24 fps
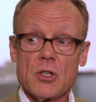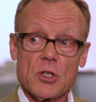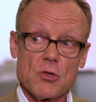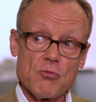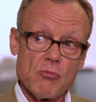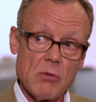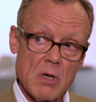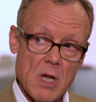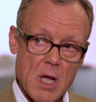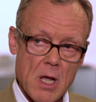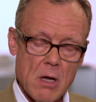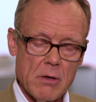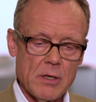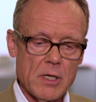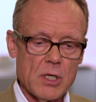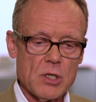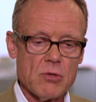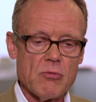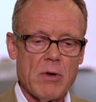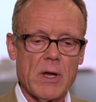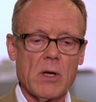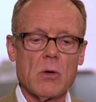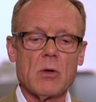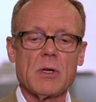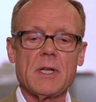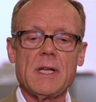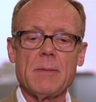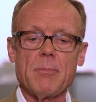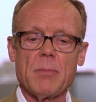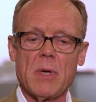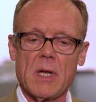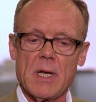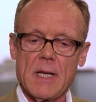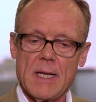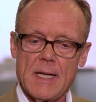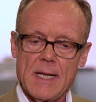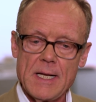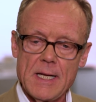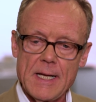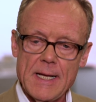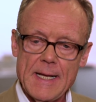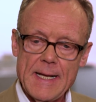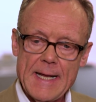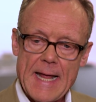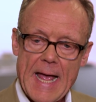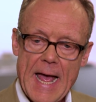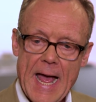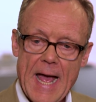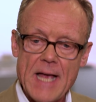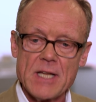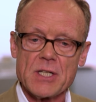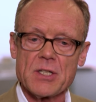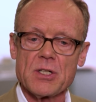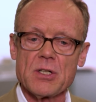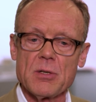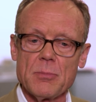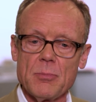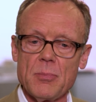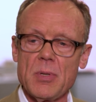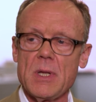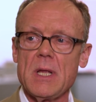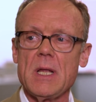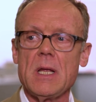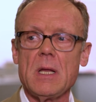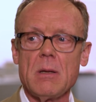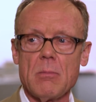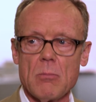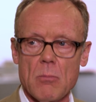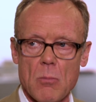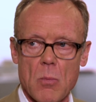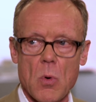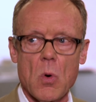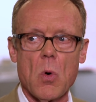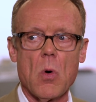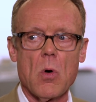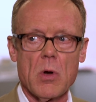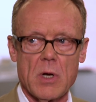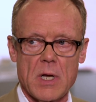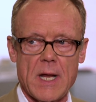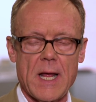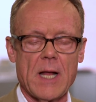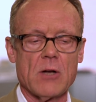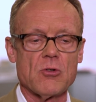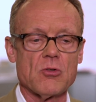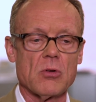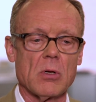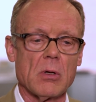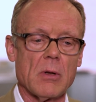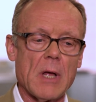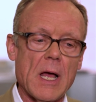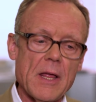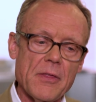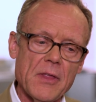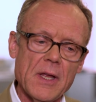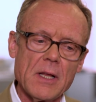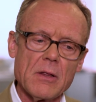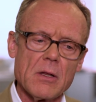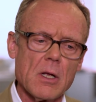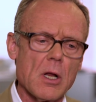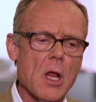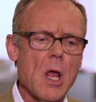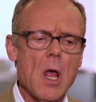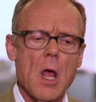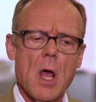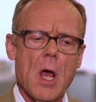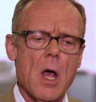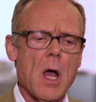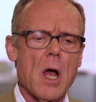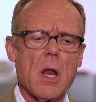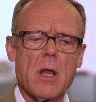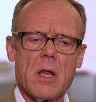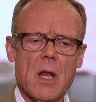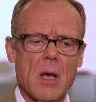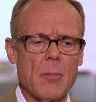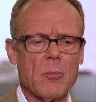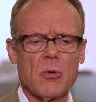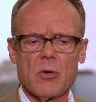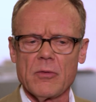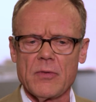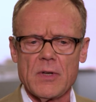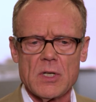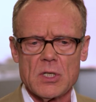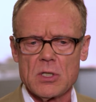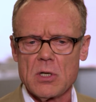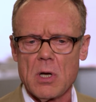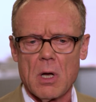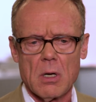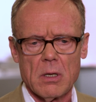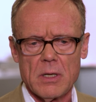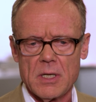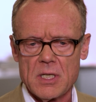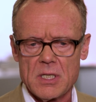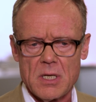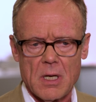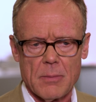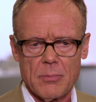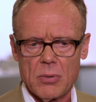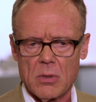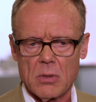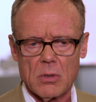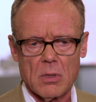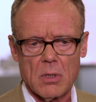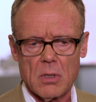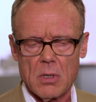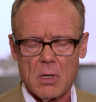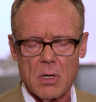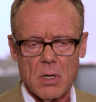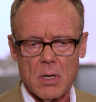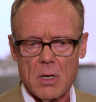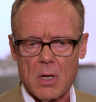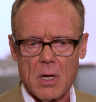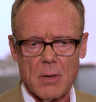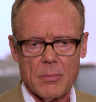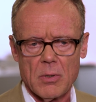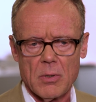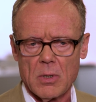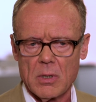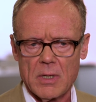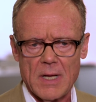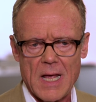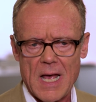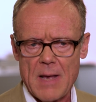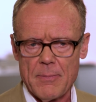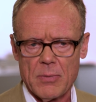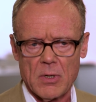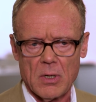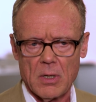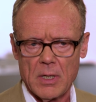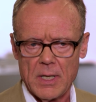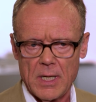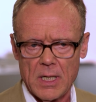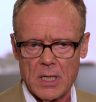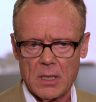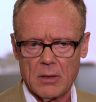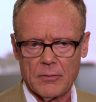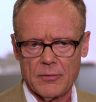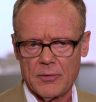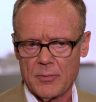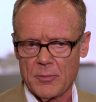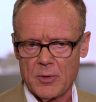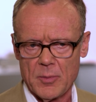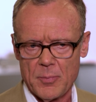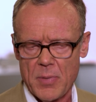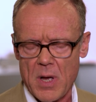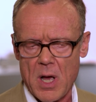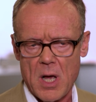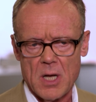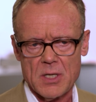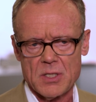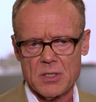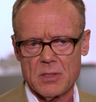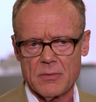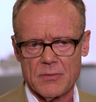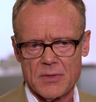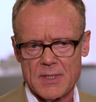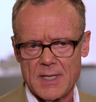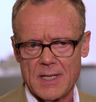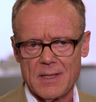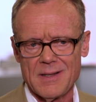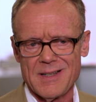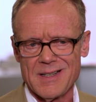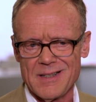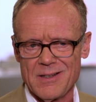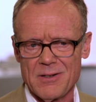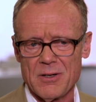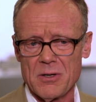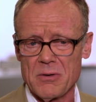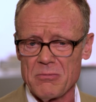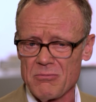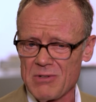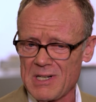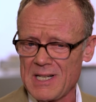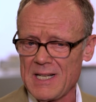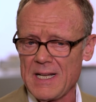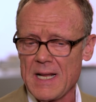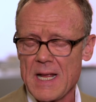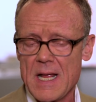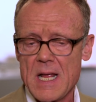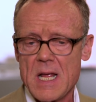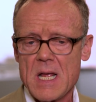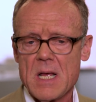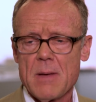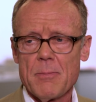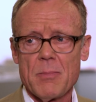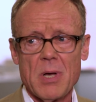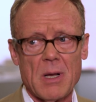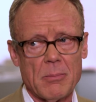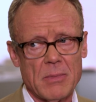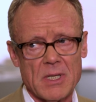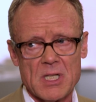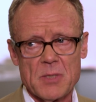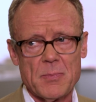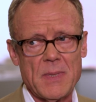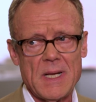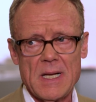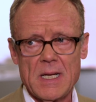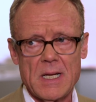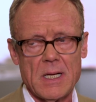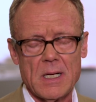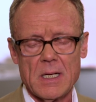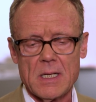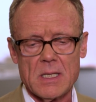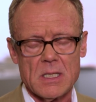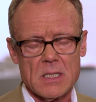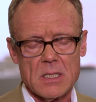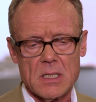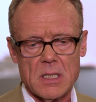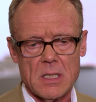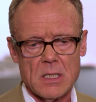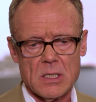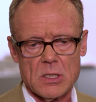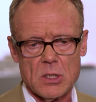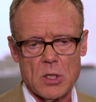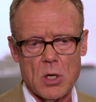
just rely on his record, he, he, he has to be more natural. I think that a number of his colleagues up on, uh, up on Capitol Hill from the past have said that, you know, really public speaking is, is